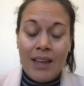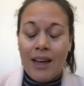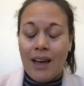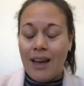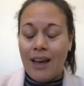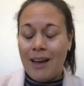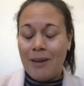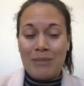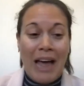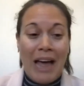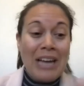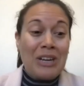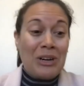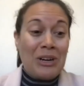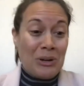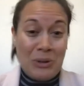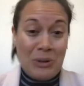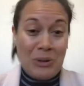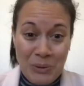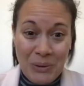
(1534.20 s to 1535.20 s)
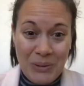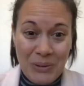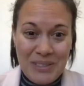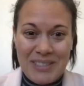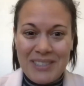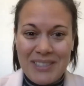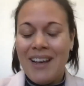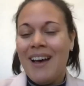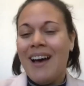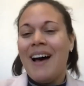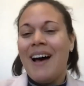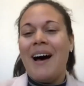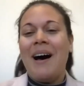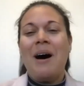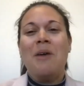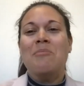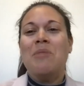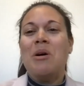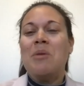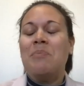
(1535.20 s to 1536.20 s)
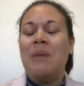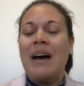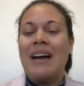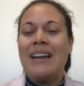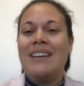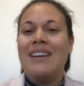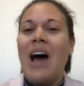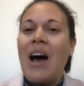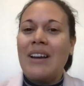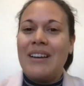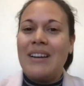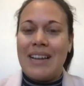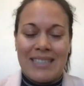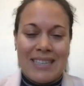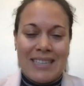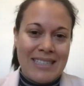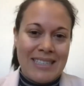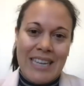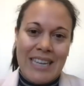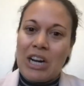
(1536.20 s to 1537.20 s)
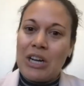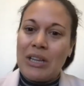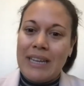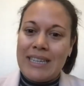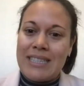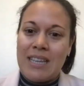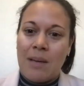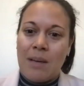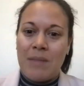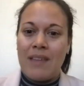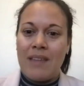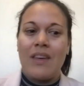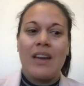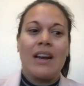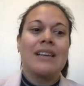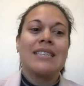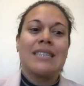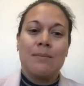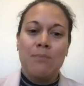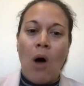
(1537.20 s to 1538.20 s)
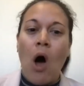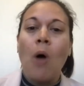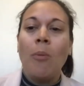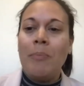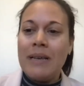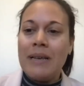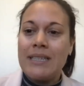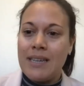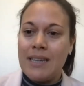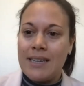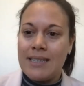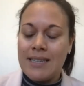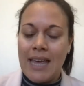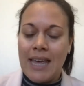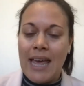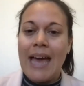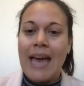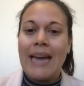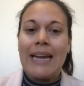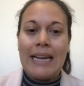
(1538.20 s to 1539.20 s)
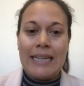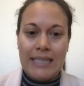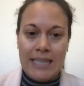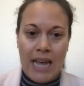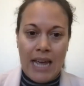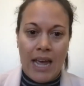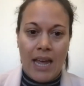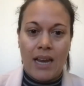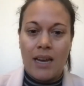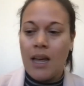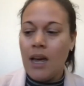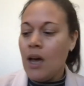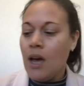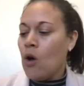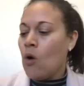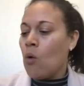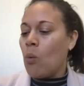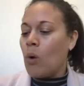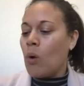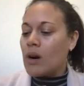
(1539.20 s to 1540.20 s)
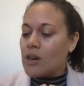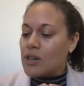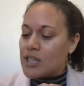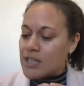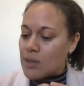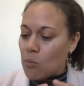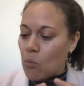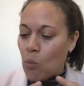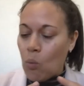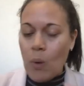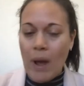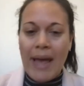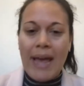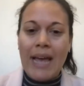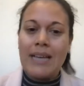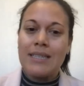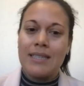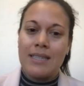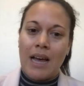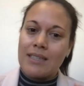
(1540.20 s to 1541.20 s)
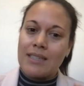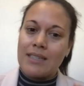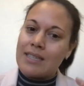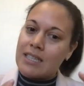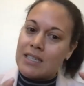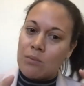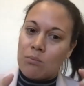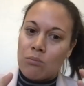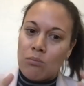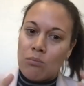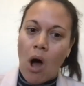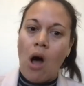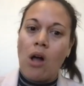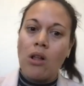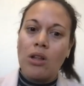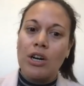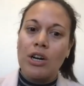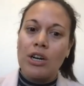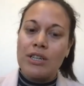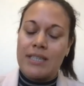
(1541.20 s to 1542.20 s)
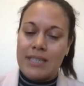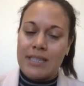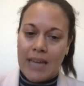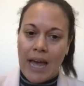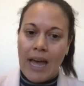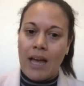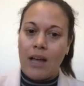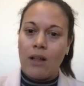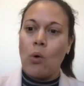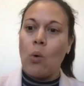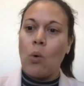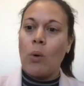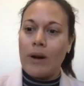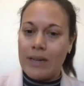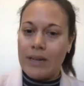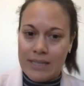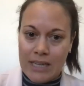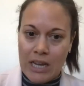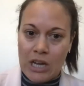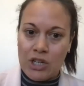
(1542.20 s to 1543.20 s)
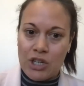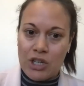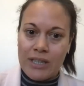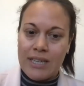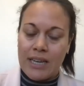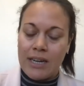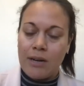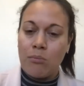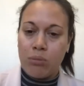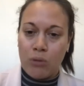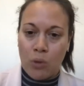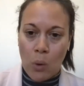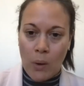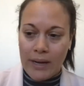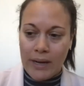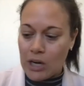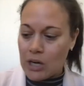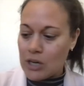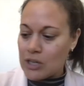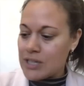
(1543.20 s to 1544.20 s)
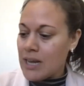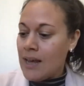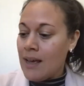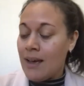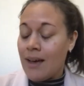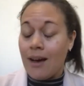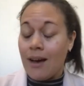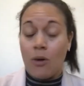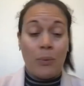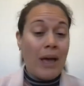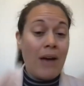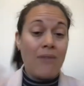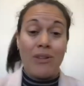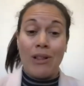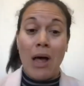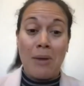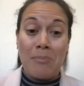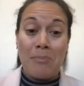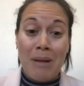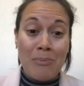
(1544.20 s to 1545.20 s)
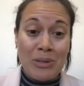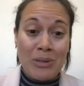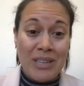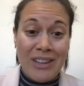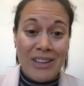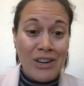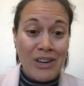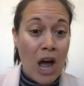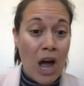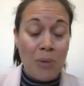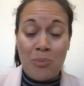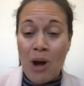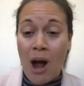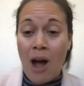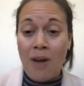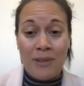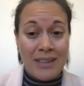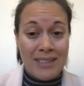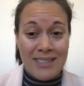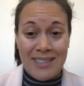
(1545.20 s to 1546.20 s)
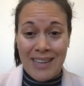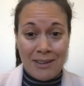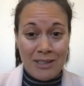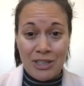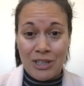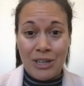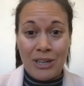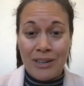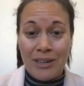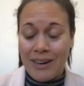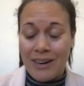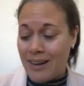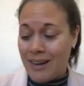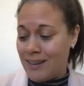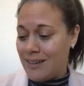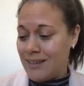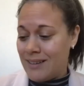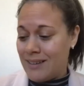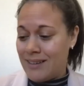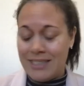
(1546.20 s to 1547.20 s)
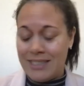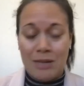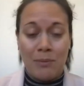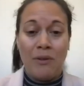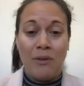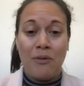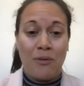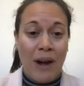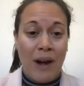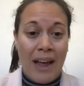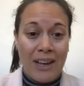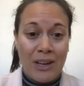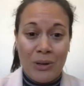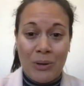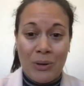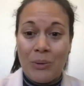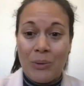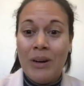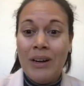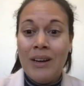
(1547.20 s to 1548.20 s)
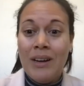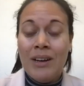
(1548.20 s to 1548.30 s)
like your Googles, but not necessarily something that a small business can attain. What are some ways that smaller scale organizations and employers, we have a lot of members in the nonprofit sector, and to be frank, who